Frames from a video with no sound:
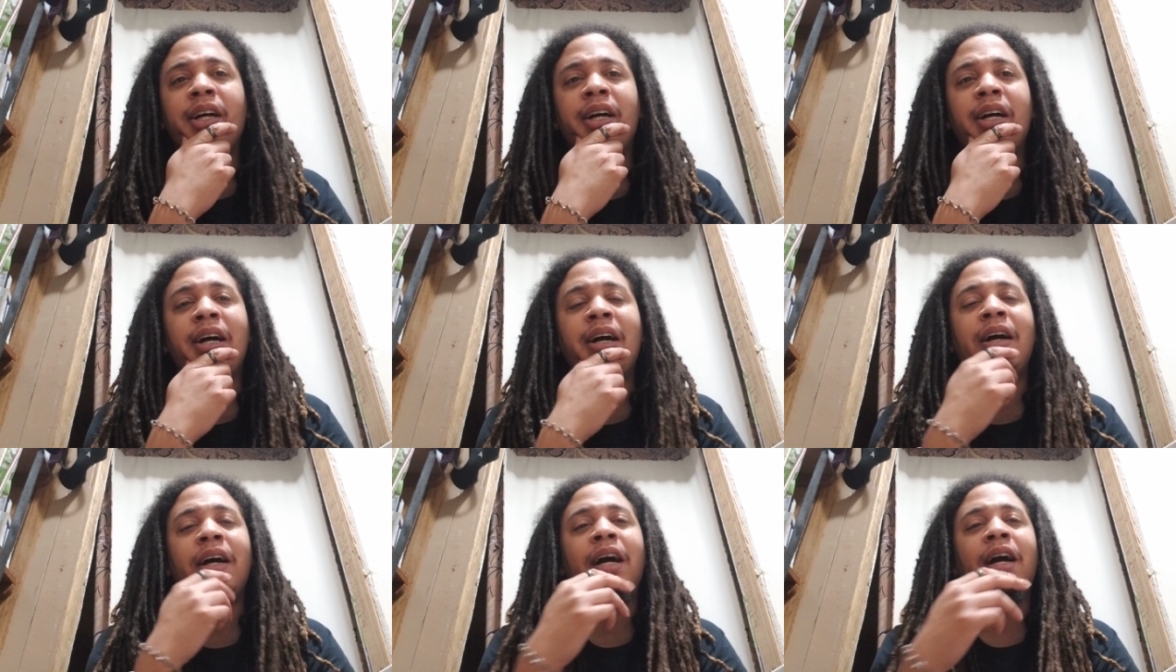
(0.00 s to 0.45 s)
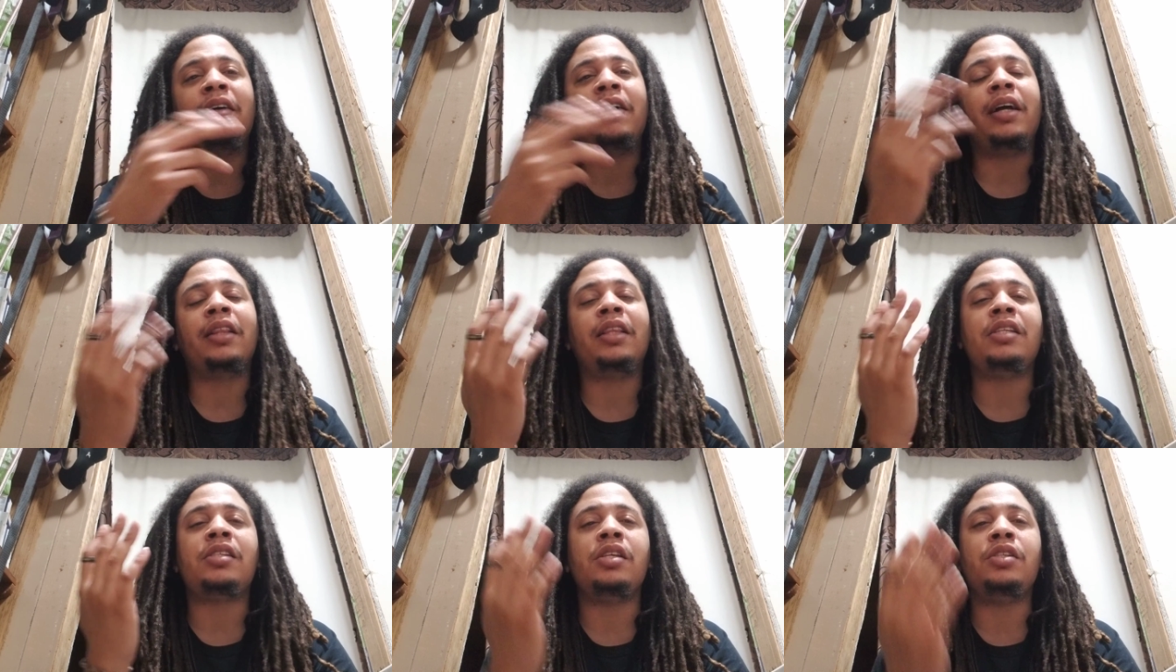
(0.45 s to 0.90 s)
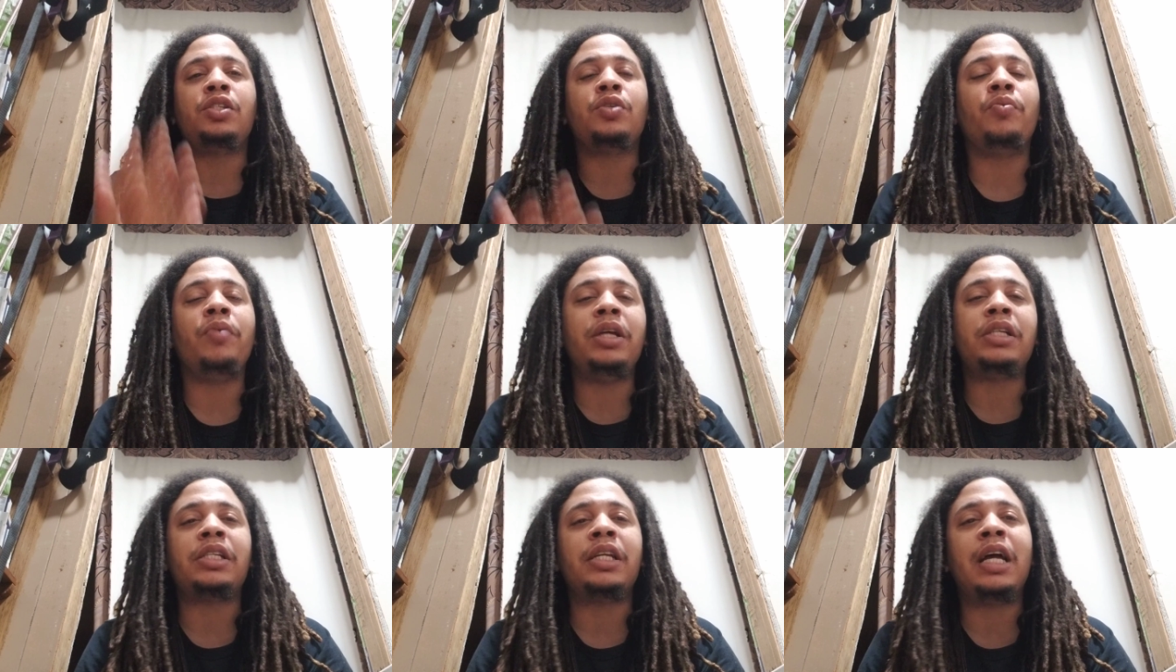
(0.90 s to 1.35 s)
I, I got the
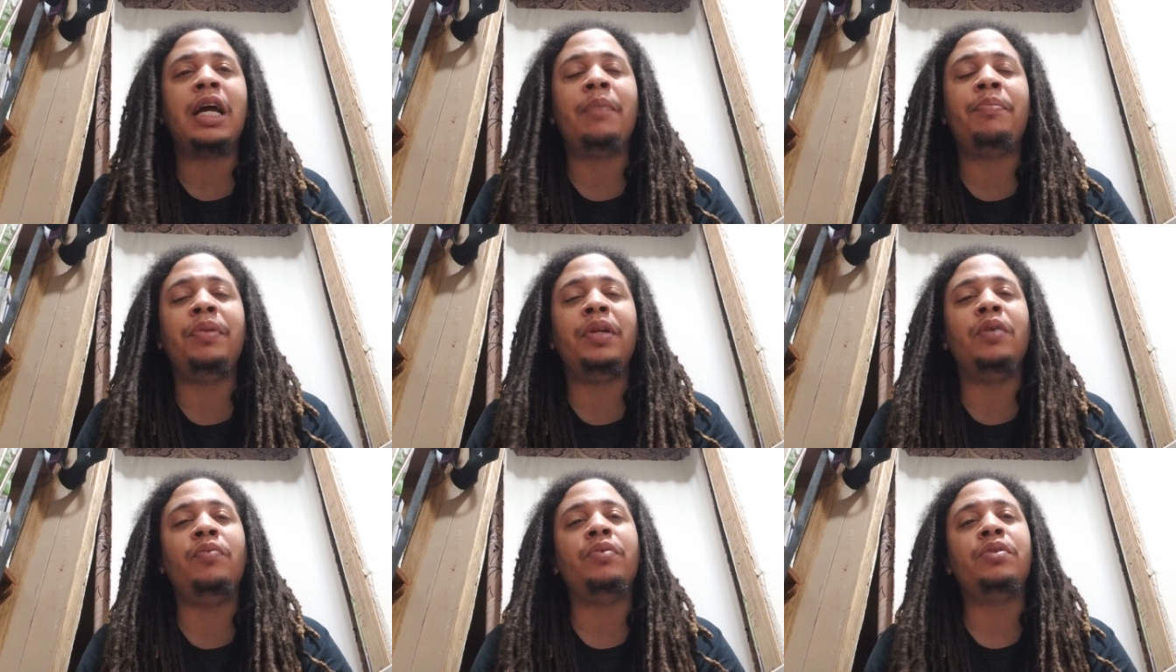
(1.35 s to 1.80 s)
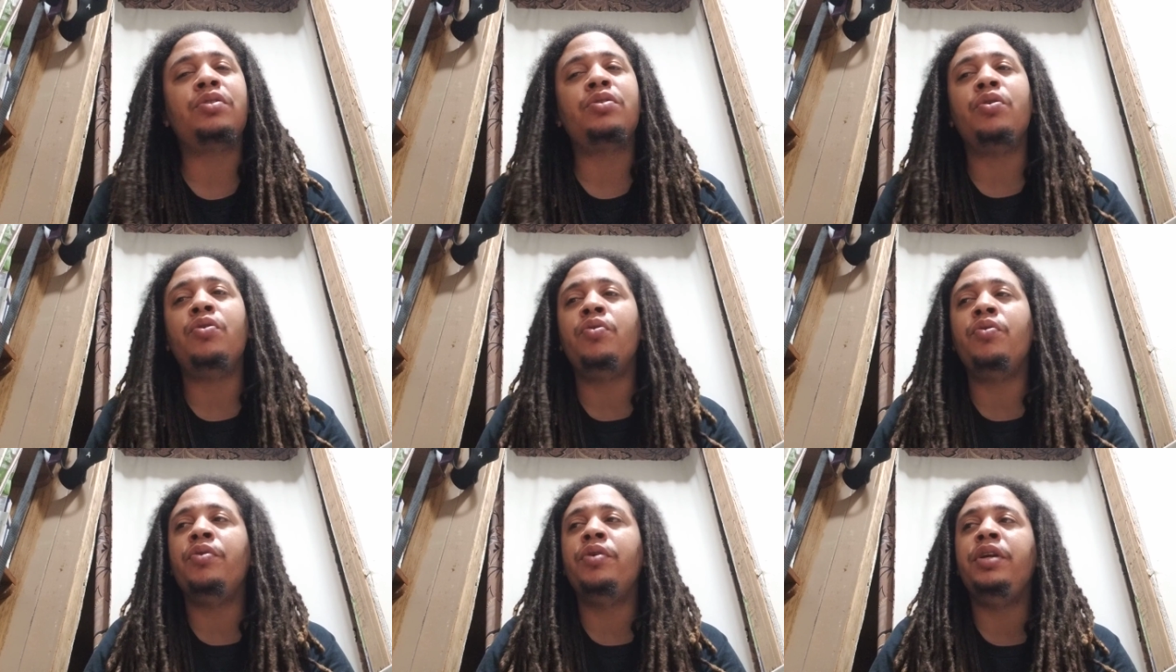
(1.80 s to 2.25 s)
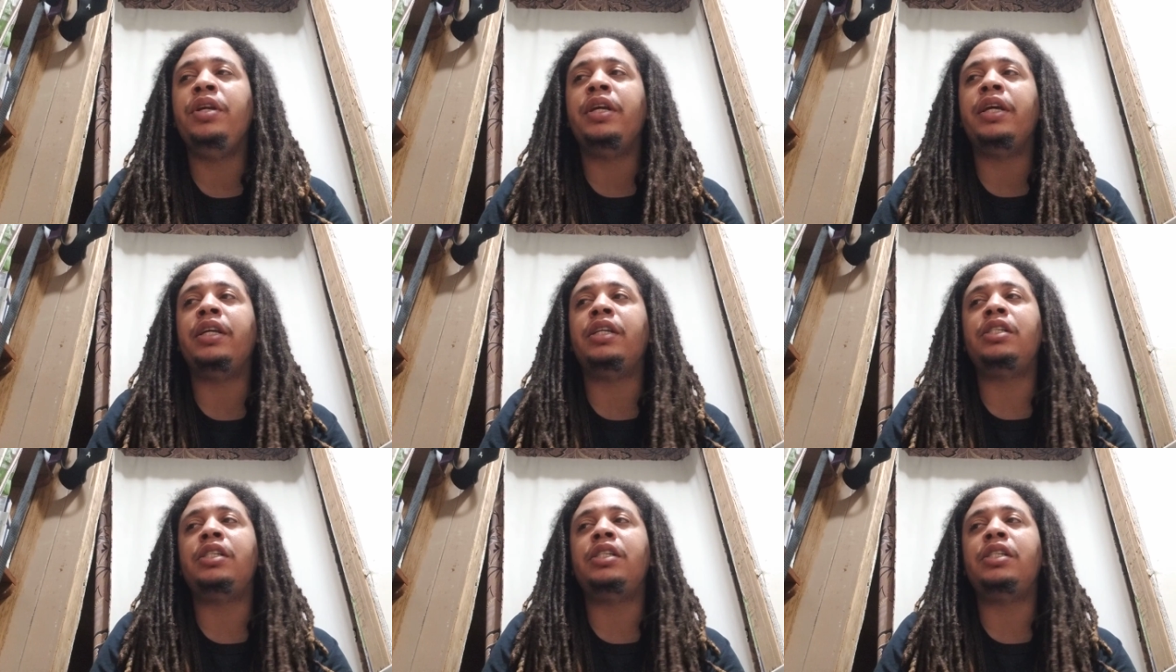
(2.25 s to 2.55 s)
situation happening with Tori